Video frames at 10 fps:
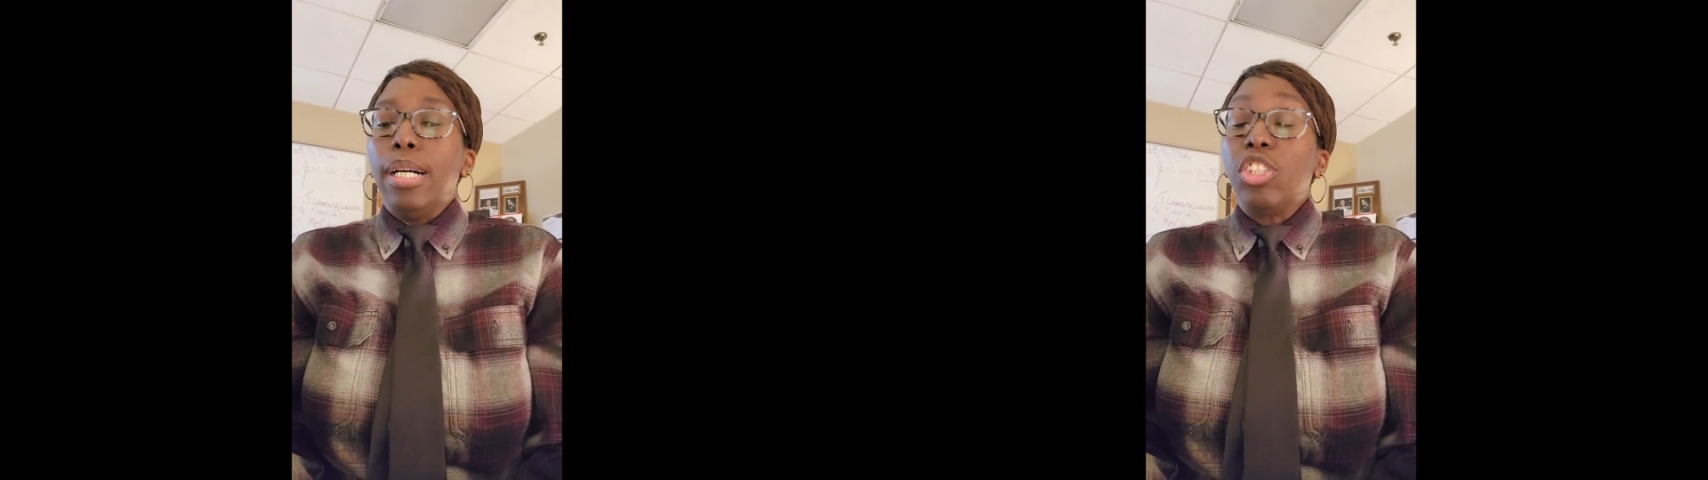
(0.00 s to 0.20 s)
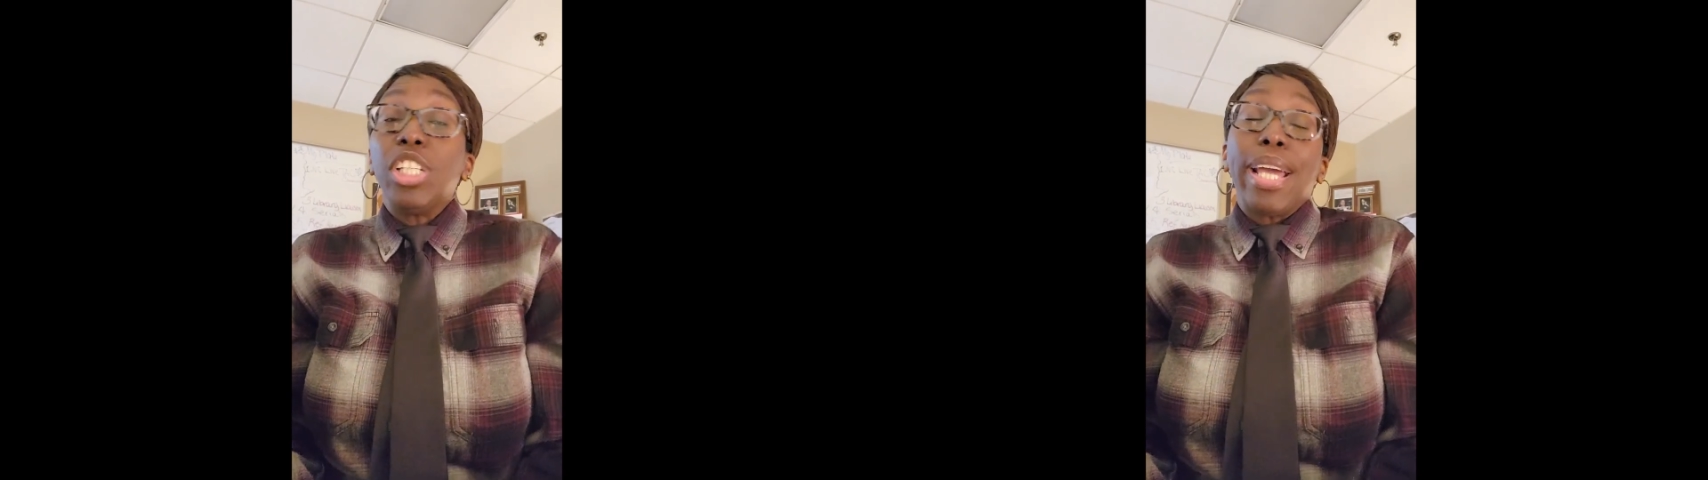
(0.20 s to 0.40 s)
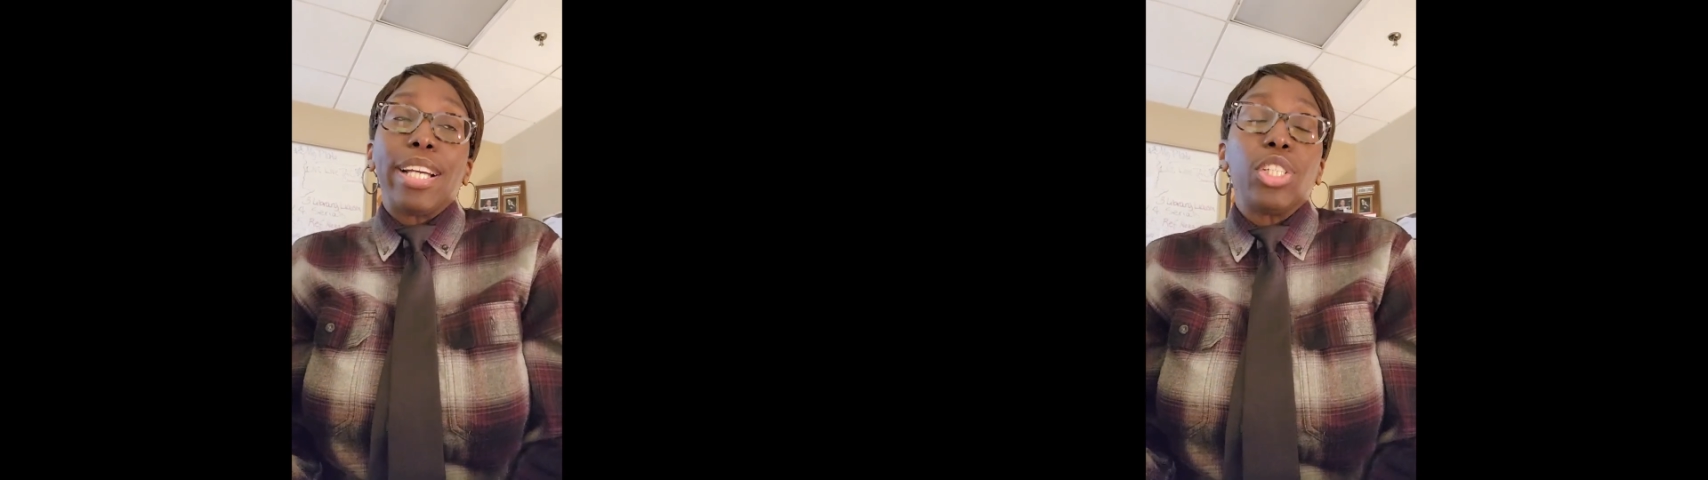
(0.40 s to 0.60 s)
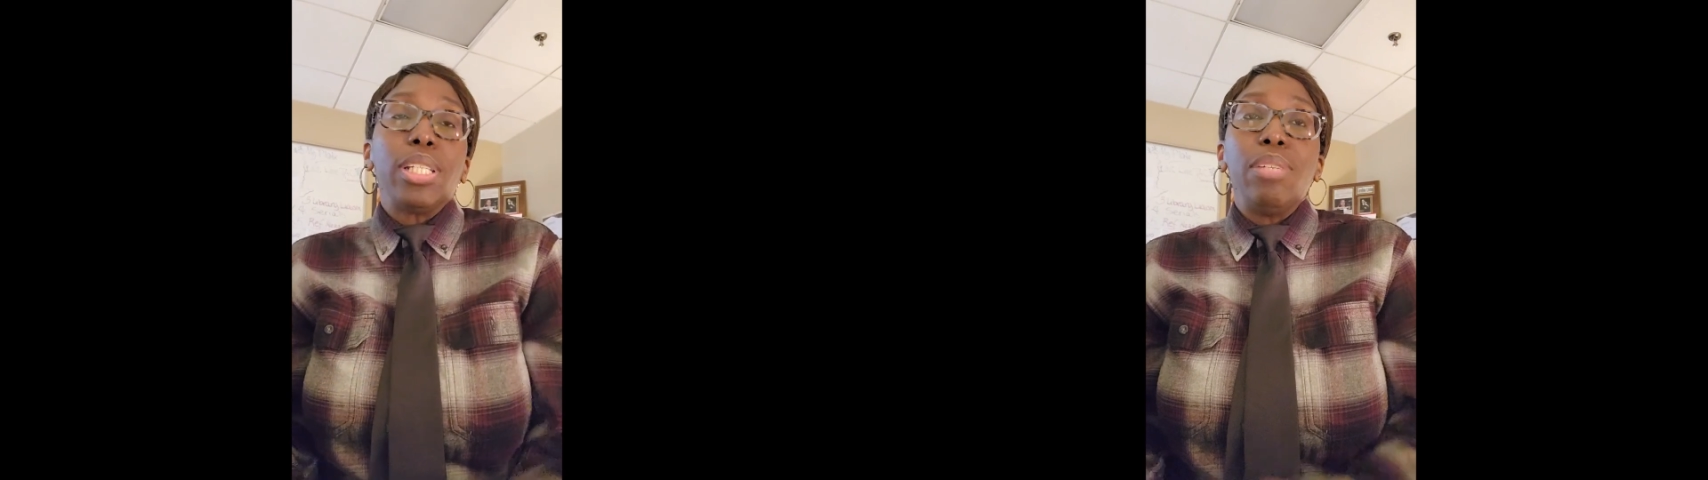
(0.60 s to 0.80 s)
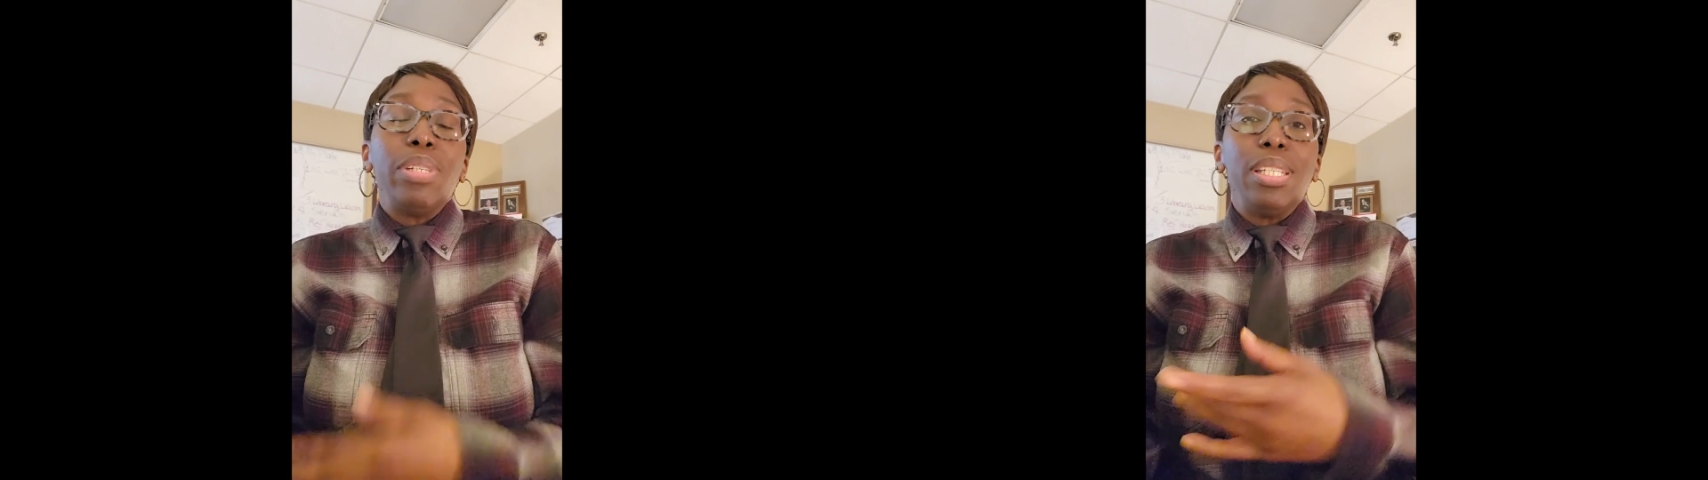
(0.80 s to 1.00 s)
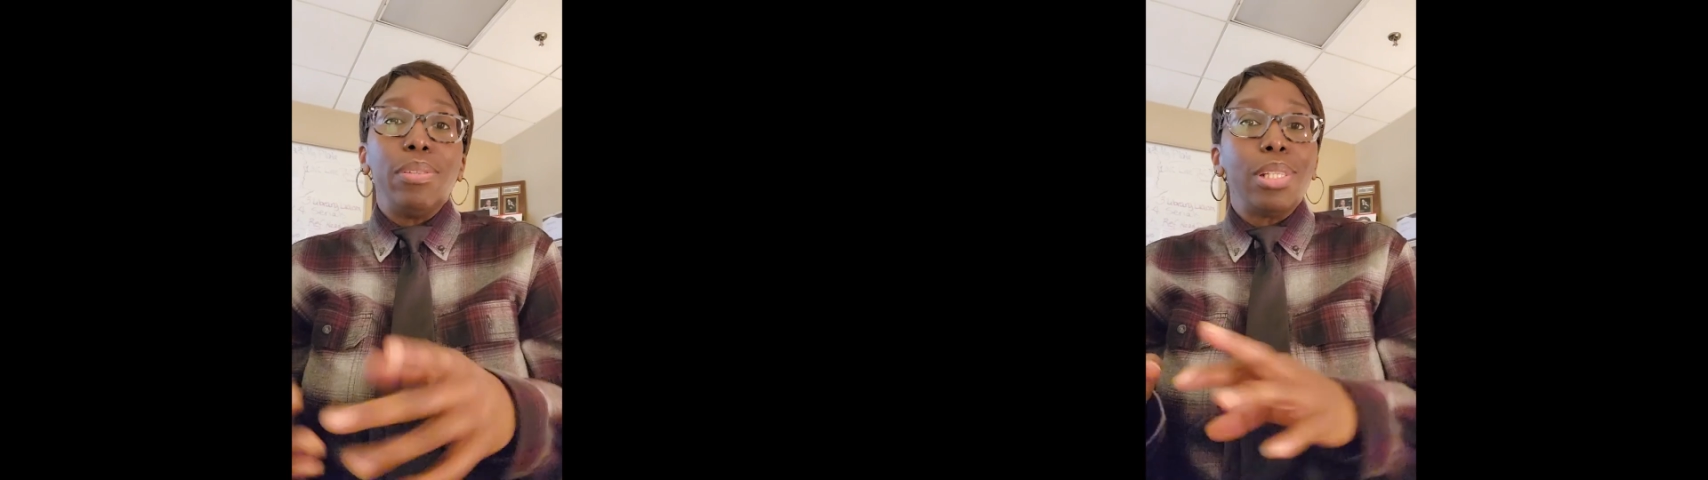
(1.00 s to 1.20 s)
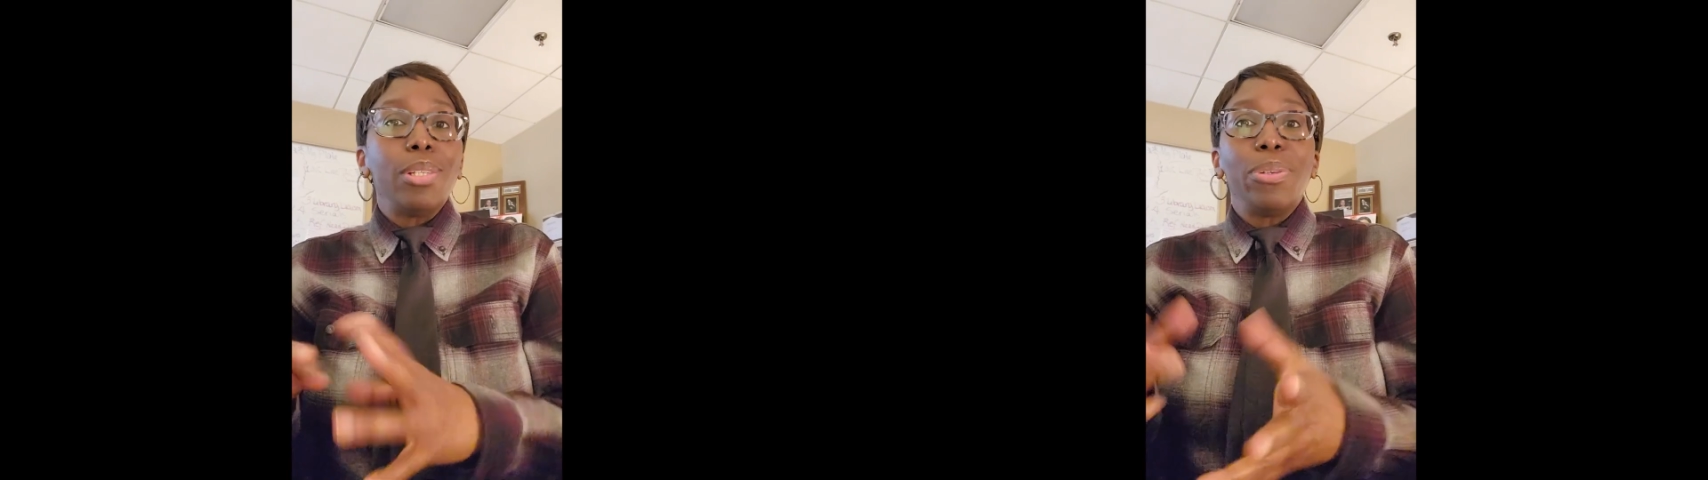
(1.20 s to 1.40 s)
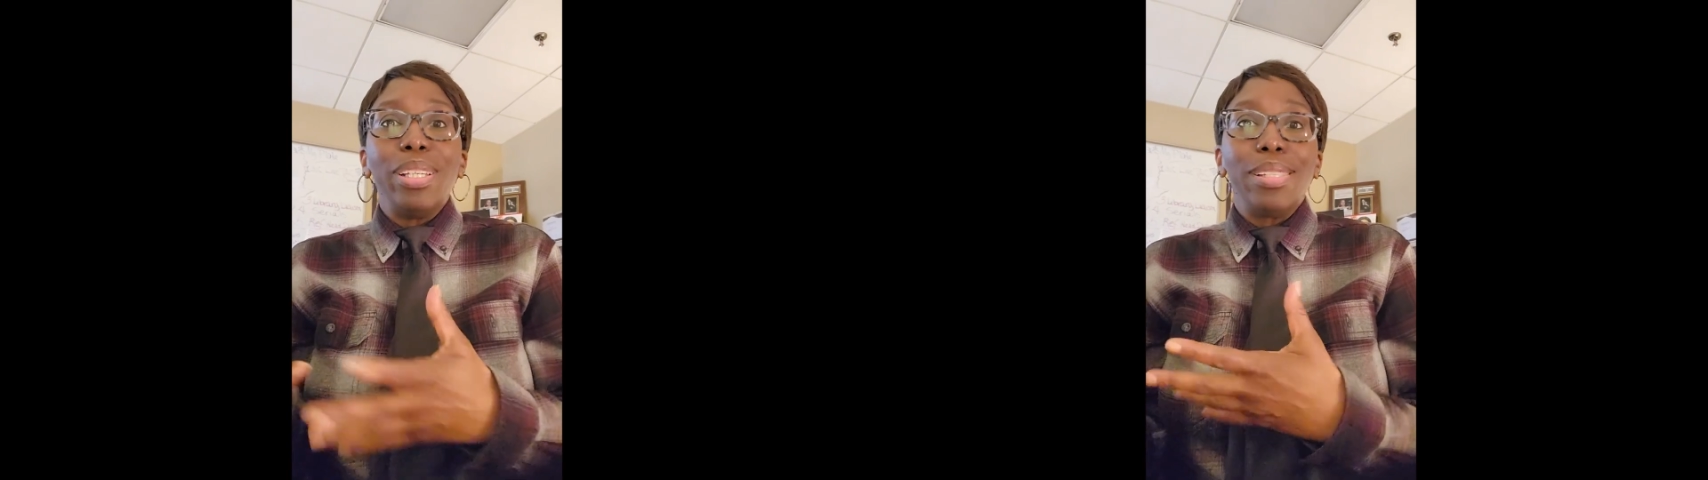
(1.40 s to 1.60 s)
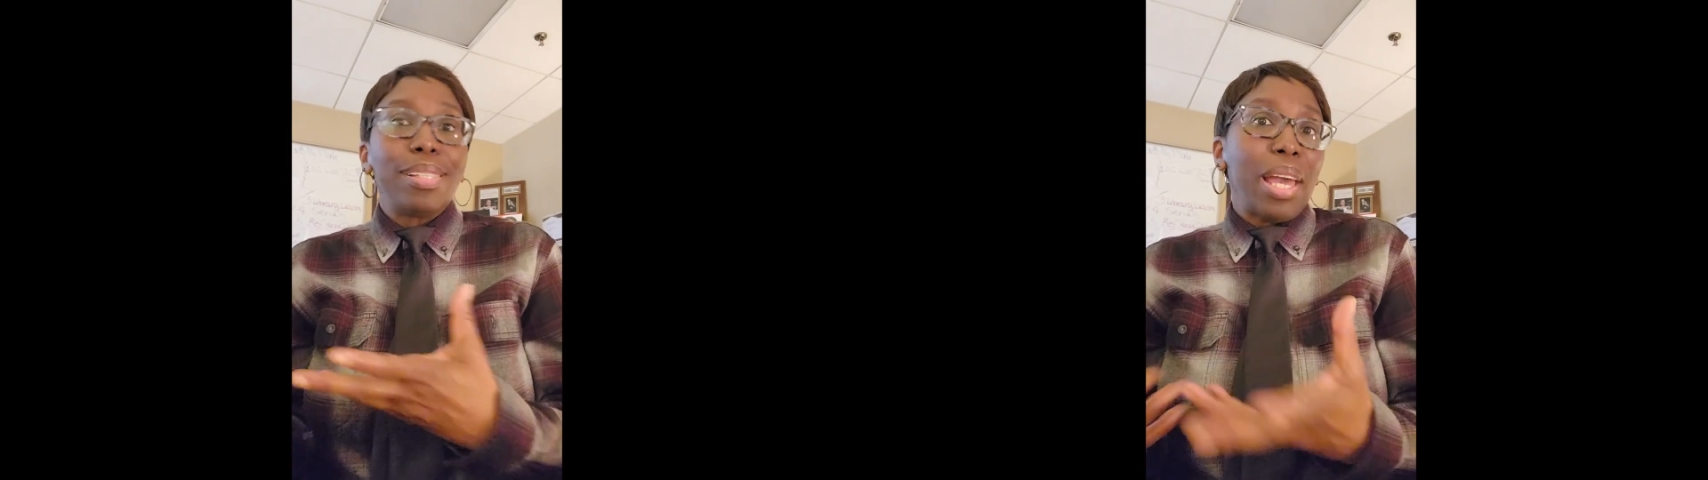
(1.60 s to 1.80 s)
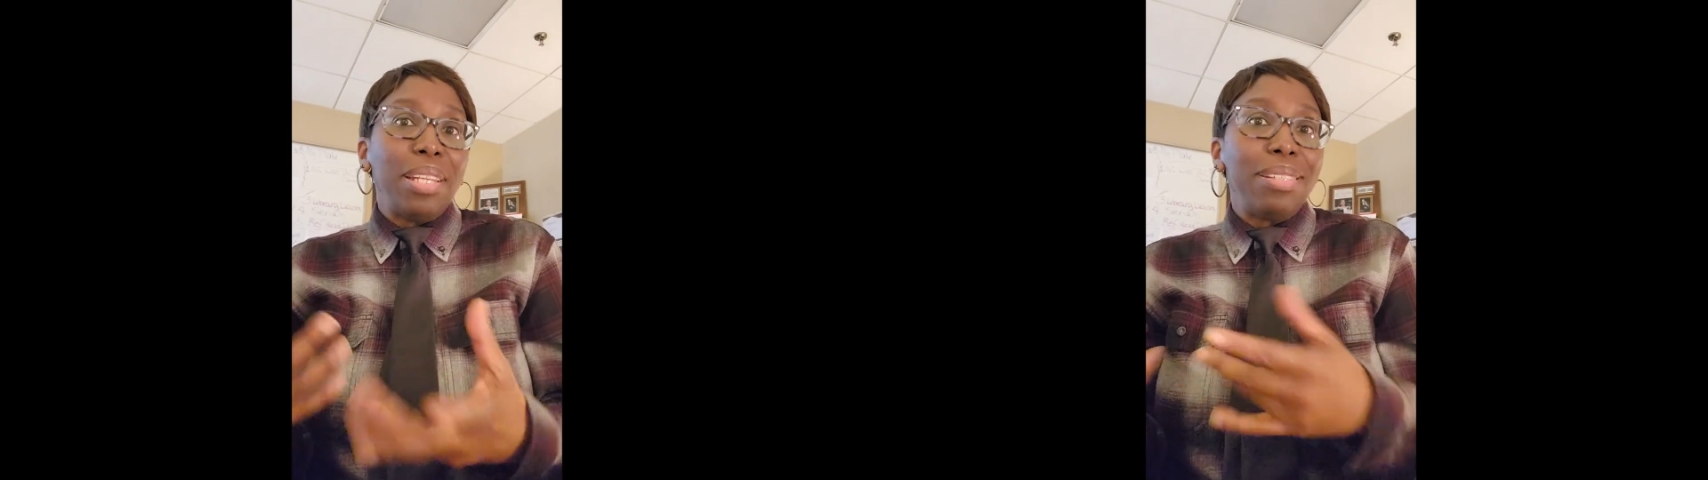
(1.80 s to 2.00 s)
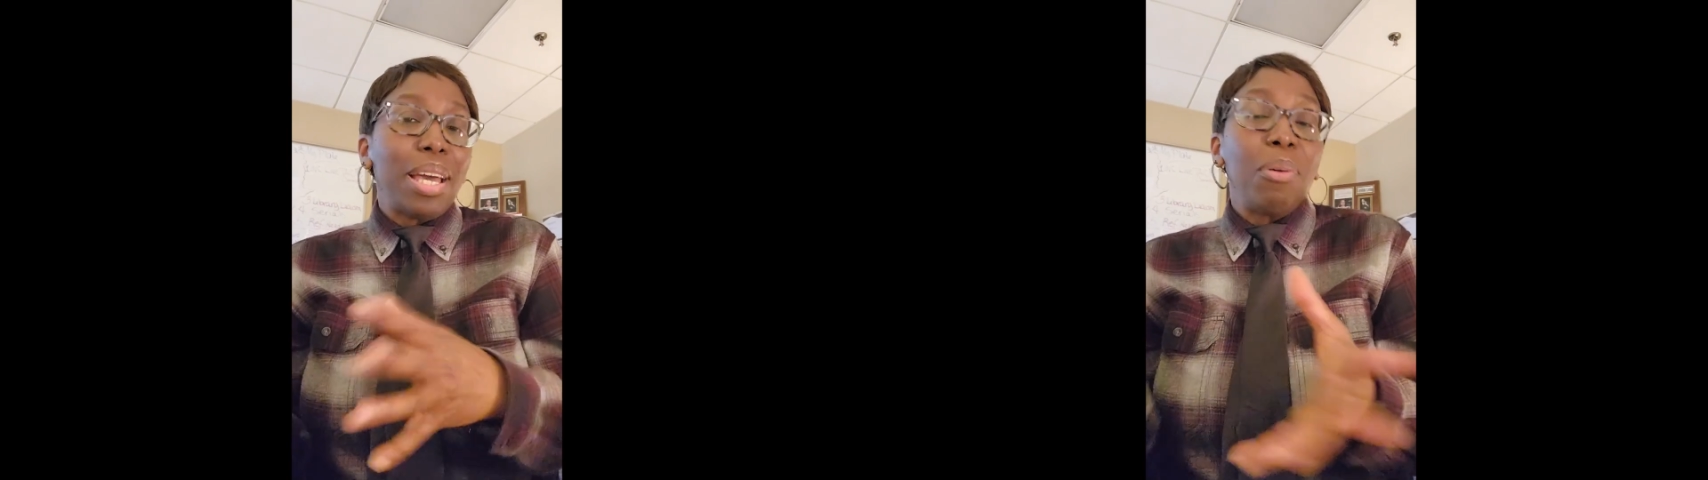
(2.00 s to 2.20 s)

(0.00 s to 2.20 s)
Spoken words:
She actually even gives a little insight into how